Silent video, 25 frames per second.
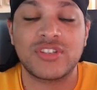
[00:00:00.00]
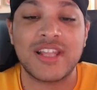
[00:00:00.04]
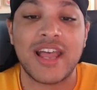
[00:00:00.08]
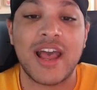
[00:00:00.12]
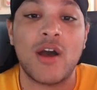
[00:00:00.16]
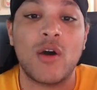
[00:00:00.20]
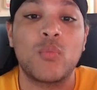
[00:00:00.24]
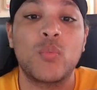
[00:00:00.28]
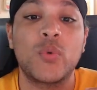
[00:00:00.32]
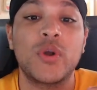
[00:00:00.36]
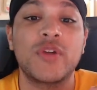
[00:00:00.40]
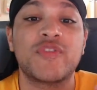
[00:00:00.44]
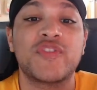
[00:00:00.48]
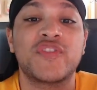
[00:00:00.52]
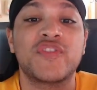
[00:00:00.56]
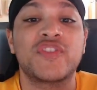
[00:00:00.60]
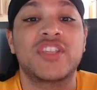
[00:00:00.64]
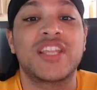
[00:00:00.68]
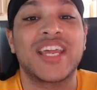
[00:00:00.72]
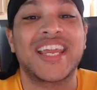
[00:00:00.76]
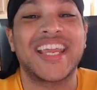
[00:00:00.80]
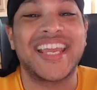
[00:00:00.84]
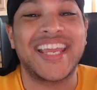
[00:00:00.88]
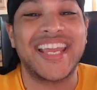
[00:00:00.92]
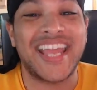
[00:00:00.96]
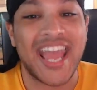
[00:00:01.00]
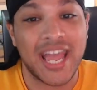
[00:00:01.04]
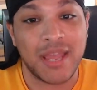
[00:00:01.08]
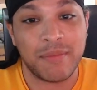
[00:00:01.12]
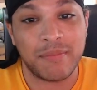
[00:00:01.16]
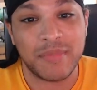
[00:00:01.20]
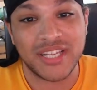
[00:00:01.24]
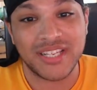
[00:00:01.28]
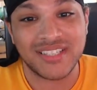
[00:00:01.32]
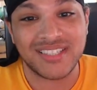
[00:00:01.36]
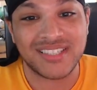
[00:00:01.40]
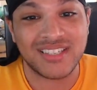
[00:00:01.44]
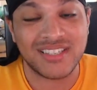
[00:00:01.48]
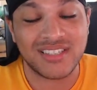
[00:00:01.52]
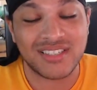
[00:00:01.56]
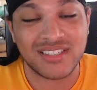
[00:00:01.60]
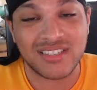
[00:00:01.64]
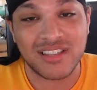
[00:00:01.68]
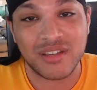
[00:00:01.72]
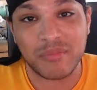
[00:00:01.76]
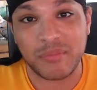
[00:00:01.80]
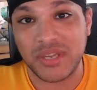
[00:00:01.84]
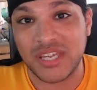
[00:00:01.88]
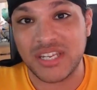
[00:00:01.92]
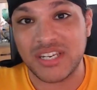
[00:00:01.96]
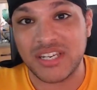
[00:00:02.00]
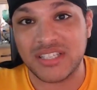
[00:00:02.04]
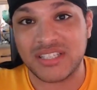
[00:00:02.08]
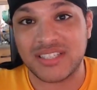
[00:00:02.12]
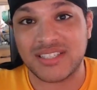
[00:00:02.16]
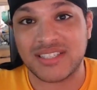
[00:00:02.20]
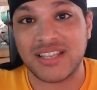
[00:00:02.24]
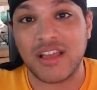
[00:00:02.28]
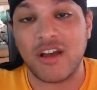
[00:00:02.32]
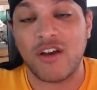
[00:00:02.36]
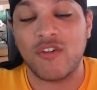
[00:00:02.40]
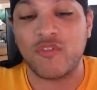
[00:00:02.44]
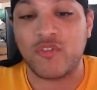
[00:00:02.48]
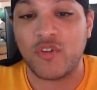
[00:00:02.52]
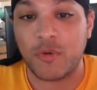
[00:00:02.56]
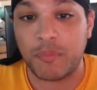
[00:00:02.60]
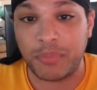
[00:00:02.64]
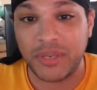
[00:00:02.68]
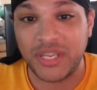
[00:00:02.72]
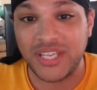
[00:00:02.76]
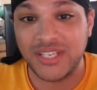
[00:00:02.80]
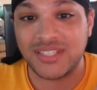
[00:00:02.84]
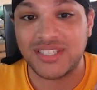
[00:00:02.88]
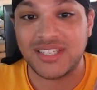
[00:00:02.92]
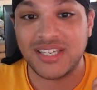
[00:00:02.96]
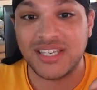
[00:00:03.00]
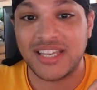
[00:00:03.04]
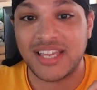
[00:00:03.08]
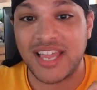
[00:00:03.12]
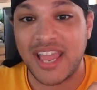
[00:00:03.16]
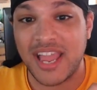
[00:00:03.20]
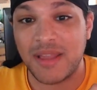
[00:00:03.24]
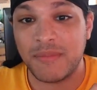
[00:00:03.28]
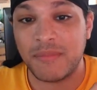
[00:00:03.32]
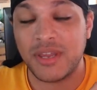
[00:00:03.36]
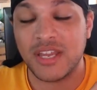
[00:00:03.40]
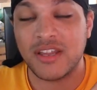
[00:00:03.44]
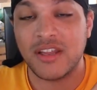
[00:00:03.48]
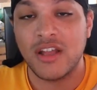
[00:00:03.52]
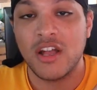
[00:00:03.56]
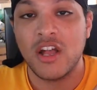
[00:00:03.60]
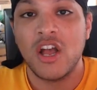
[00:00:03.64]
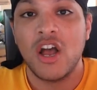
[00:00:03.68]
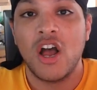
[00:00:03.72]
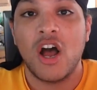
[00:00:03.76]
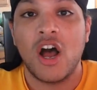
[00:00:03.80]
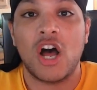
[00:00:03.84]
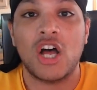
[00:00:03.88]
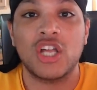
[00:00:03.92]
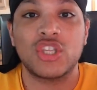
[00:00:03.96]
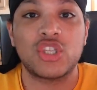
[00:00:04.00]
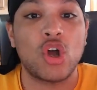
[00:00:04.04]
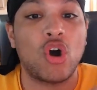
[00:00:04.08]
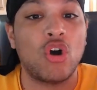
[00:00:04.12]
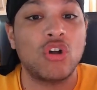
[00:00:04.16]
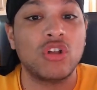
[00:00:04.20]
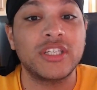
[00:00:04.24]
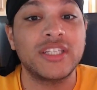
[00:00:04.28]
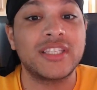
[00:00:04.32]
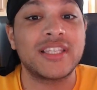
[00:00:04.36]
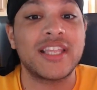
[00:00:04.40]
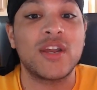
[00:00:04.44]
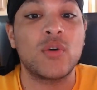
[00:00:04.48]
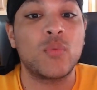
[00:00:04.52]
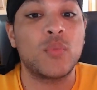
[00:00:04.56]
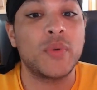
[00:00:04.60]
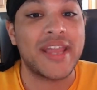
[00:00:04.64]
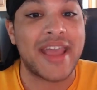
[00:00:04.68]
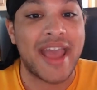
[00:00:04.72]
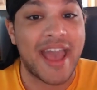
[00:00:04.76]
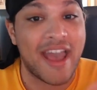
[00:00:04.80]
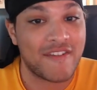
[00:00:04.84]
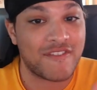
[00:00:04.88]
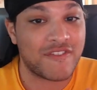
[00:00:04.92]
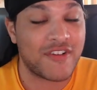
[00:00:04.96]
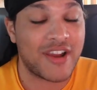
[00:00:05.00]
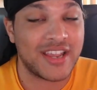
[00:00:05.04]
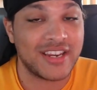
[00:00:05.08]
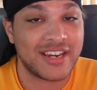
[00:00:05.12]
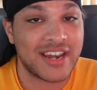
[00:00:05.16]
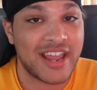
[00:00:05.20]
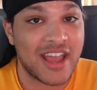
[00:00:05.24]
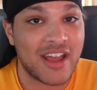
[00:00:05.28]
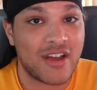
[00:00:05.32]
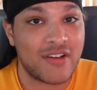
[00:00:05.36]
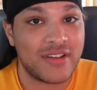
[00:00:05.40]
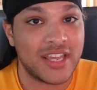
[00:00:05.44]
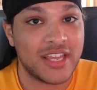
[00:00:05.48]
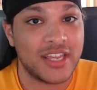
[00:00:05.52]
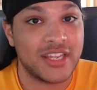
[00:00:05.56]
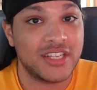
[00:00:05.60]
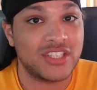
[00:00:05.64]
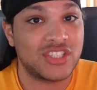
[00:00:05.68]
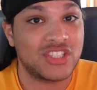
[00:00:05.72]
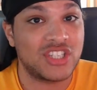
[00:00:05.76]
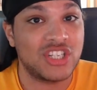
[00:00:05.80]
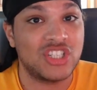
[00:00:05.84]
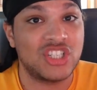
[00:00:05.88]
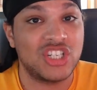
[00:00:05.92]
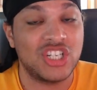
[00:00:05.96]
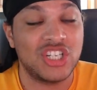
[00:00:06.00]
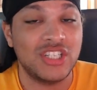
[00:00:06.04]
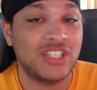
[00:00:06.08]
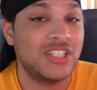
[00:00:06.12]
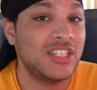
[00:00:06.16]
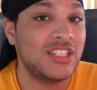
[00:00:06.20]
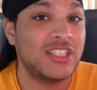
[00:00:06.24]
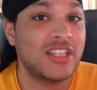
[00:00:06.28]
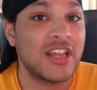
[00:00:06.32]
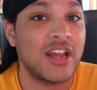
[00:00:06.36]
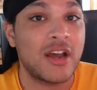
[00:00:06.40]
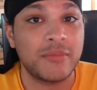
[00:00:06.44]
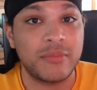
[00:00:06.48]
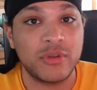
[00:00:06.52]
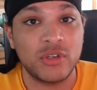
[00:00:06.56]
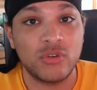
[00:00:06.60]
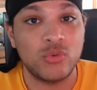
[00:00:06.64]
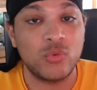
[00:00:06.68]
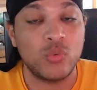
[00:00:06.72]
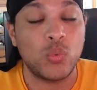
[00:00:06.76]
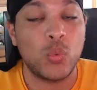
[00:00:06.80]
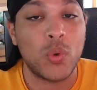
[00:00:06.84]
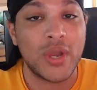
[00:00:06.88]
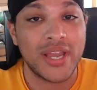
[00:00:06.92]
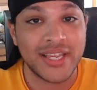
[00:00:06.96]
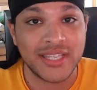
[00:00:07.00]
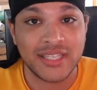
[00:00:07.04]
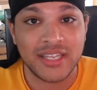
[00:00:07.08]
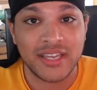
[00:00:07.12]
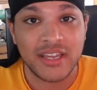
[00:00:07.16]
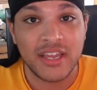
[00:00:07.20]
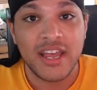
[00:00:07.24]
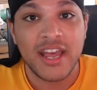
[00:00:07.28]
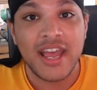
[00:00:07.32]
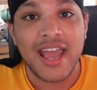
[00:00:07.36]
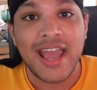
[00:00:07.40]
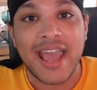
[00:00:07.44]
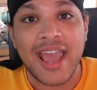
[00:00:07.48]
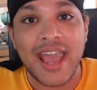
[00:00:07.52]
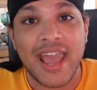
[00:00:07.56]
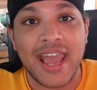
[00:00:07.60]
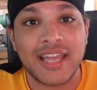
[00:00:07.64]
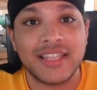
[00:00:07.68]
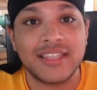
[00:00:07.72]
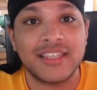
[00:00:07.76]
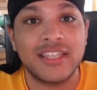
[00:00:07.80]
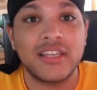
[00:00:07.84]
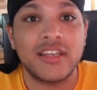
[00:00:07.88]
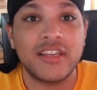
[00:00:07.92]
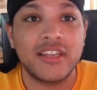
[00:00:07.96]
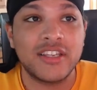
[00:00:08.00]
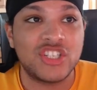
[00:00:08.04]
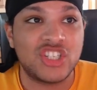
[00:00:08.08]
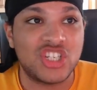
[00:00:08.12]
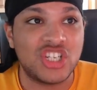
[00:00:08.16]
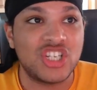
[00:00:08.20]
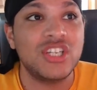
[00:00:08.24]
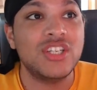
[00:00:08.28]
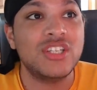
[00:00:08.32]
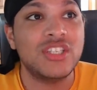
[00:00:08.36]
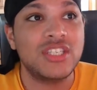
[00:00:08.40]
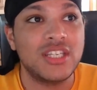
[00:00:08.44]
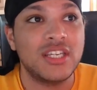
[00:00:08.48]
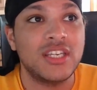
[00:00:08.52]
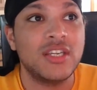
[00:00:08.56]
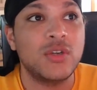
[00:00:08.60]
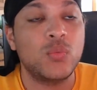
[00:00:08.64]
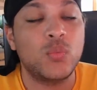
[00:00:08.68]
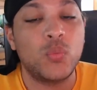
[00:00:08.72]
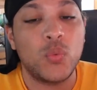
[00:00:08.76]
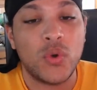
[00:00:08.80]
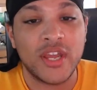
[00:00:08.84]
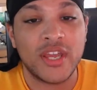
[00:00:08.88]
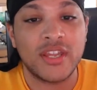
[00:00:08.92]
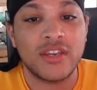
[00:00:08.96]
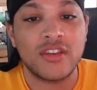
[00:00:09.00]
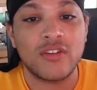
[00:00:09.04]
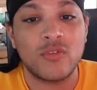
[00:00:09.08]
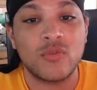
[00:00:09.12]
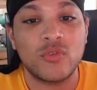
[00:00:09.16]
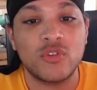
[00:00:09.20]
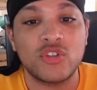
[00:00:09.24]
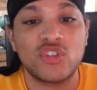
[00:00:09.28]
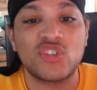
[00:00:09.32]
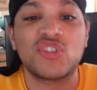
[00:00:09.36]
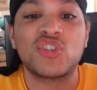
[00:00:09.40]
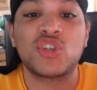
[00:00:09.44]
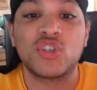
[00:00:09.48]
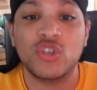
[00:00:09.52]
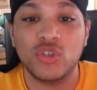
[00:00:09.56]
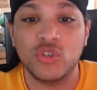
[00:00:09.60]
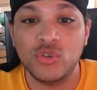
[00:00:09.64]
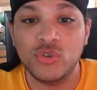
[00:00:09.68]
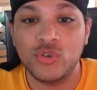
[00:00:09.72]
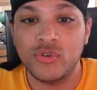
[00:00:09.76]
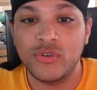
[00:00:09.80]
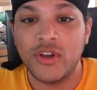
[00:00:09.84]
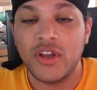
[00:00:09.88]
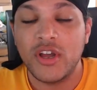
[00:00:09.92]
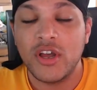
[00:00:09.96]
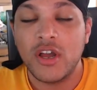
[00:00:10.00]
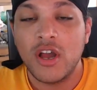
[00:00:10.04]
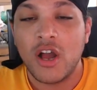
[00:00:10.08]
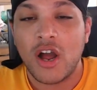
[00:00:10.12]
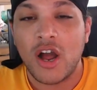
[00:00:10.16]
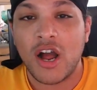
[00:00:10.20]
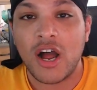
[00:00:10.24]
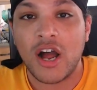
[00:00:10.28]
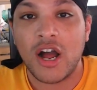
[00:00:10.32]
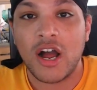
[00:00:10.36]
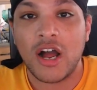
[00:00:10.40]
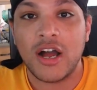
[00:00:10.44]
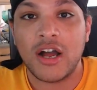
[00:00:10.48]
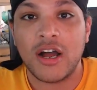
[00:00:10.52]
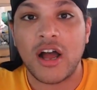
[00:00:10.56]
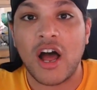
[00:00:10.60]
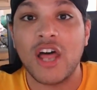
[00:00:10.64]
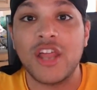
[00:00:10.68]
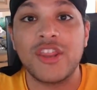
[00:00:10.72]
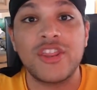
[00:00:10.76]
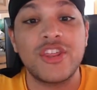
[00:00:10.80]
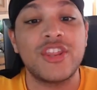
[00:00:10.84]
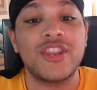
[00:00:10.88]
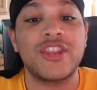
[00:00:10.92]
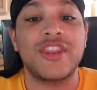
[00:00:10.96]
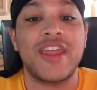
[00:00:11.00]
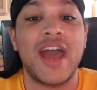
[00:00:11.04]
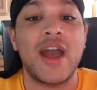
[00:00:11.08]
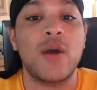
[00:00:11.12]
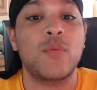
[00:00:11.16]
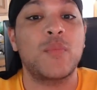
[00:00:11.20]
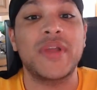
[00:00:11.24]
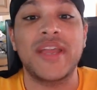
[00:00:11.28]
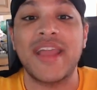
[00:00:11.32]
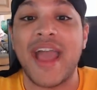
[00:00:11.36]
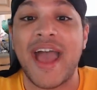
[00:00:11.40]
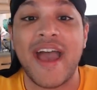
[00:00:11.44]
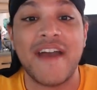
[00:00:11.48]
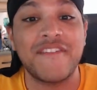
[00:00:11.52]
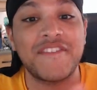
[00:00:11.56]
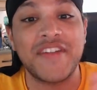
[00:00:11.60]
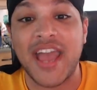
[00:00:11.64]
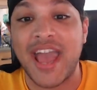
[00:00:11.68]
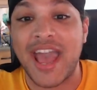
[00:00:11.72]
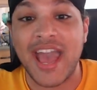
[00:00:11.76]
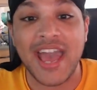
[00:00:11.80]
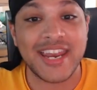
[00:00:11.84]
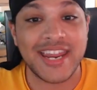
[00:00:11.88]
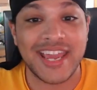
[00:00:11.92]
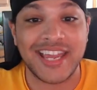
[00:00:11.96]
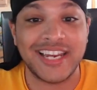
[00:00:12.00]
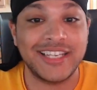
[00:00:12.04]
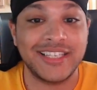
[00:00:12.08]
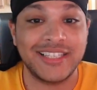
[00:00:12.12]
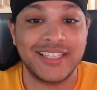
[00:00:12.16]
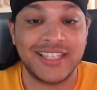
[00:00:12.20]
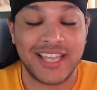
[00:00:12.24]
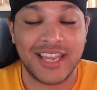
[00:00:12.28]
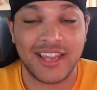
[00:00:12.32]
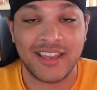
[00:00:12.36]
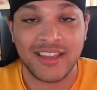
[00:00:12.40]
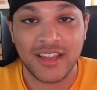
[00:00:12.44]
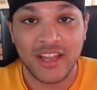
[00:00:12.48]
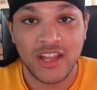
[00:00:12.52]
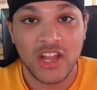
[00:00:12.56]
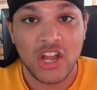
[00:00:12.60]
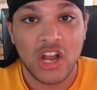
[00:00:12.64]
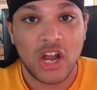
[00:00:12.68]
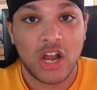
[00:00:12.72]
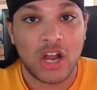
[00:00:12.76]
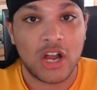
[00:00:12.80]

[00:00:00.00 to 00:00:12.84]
Now with the gaming system in itself for PC gaming, the only thing we have right now is the GDW Win and the GD Win 2. Other than that, we haven't had anything.